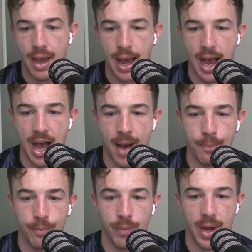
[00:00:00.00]
And
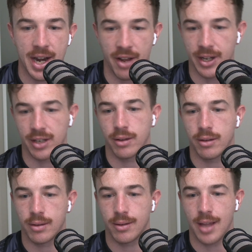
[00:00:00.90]
I think
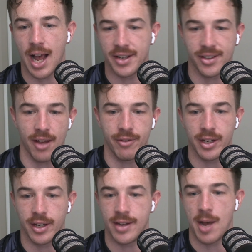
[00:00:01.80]
Ardie Savea
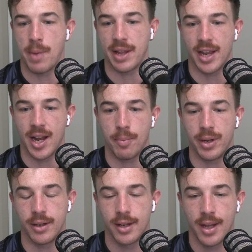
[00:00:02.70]
has now backed it up and
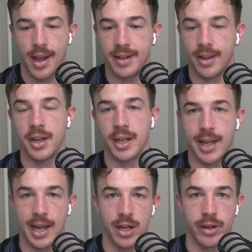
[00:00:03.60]
done it
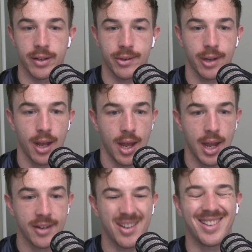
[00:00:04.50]
again. And it's
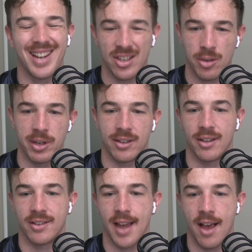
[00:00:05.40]
a testament to the
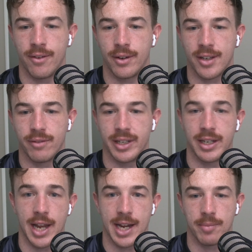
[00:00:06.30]
Savea
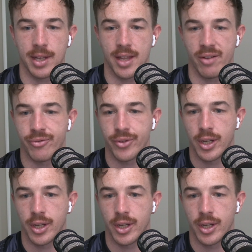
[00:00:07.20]
name that they've,